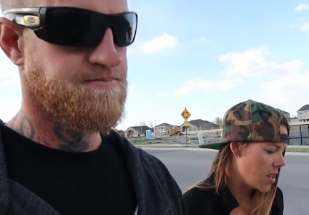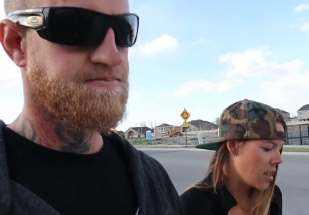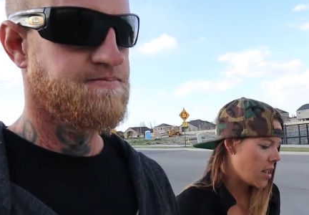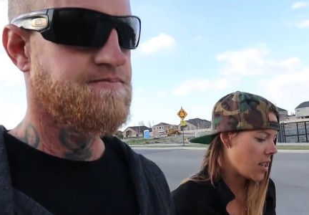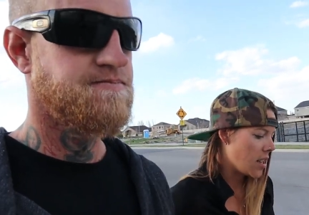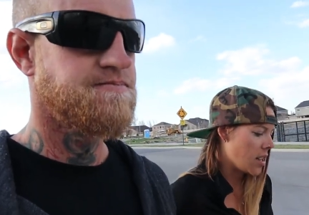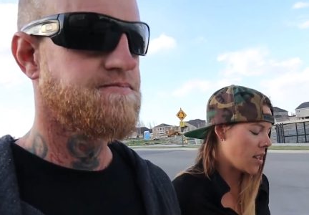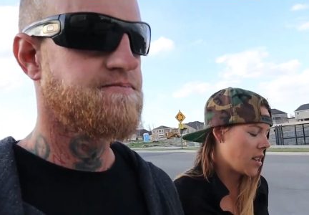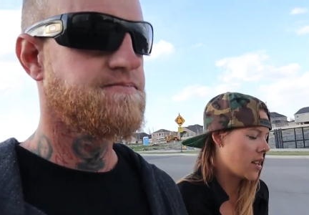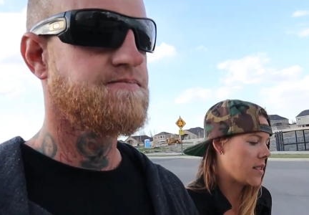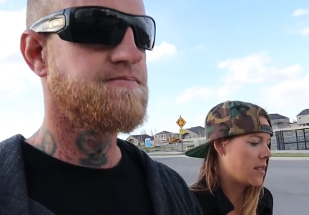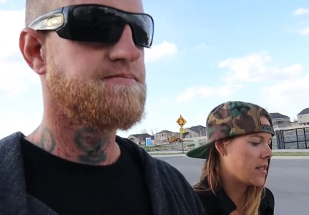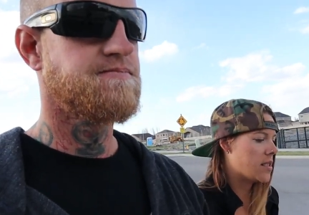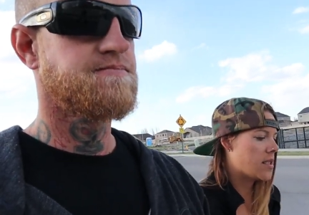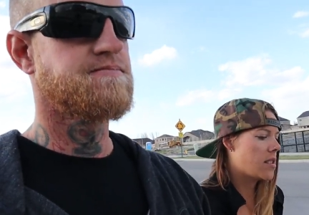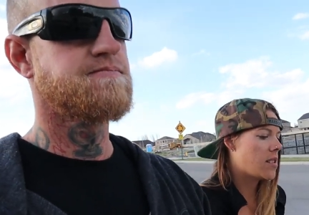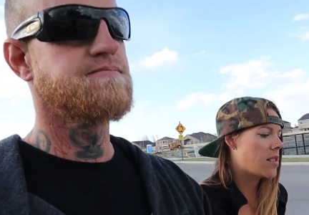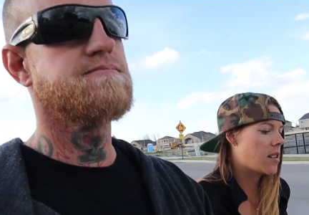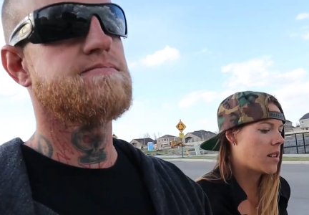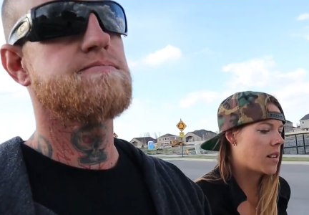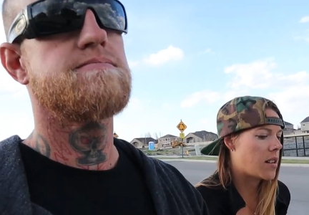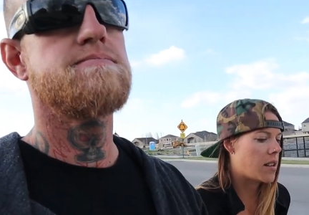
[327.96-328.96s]
Speaker 1: and
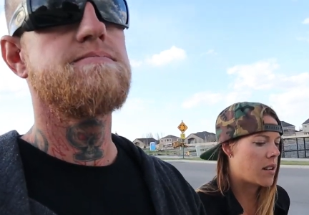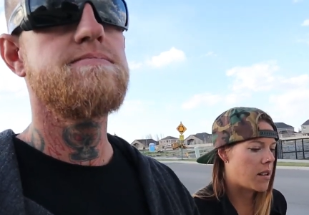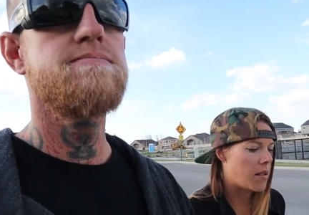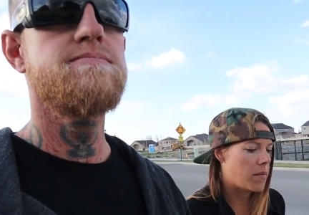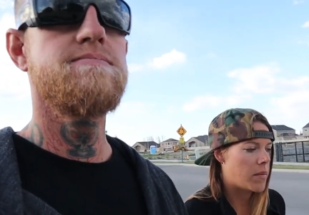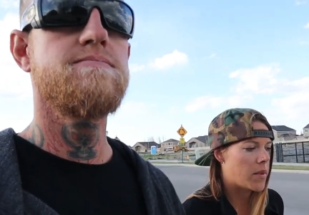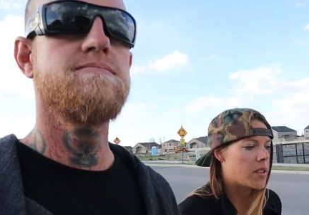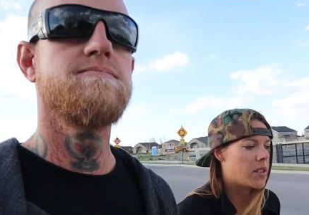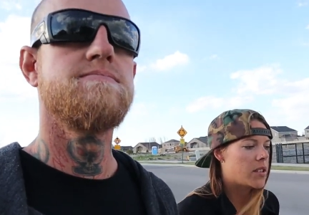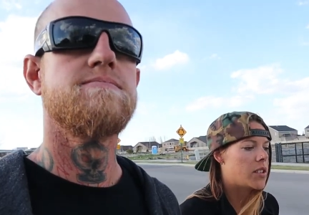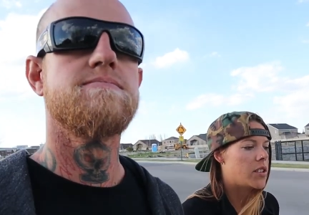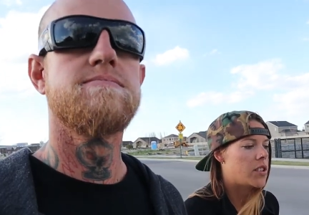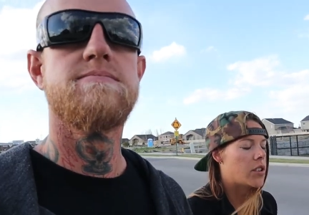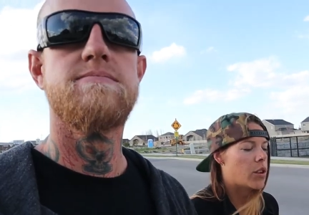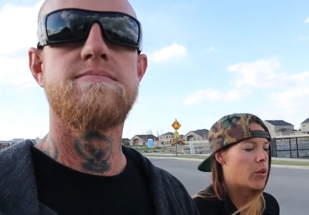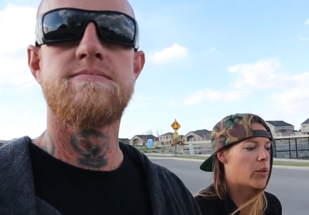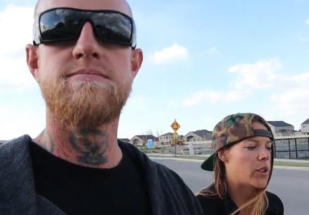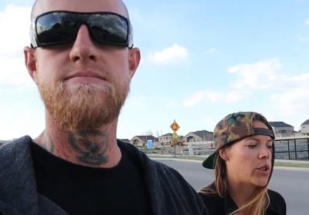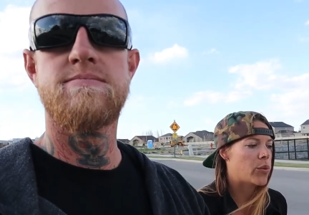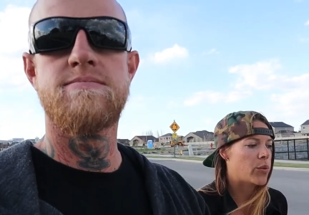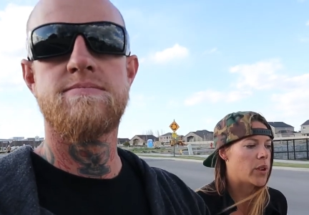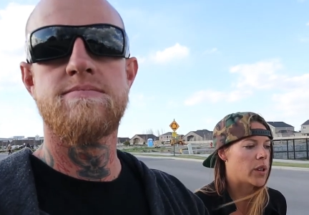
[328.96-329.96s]
you
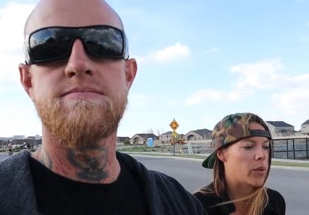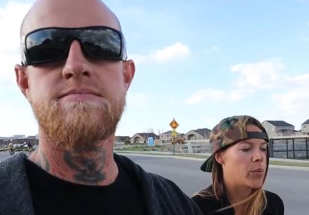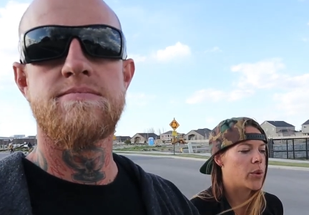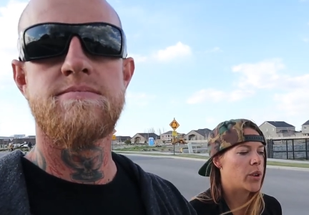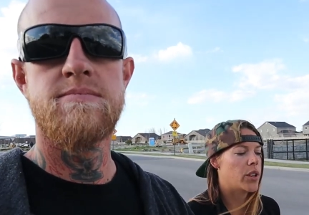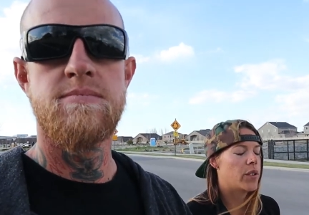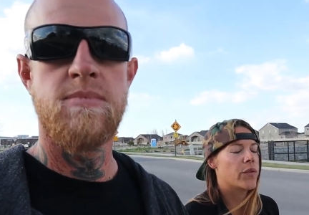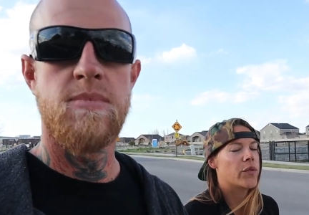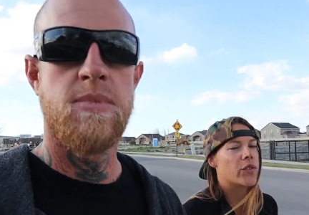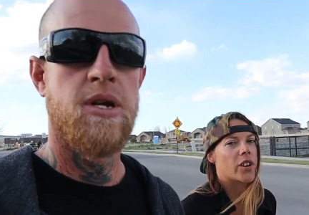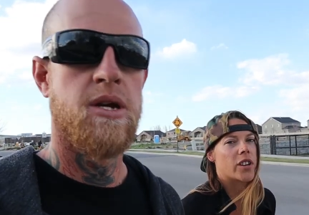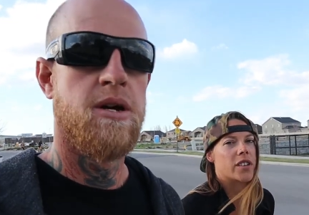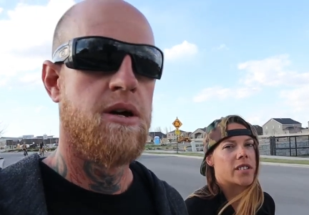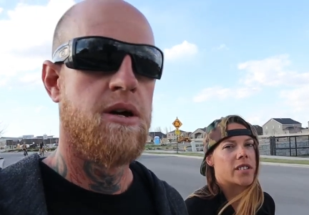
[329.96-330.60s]
know, we had put in for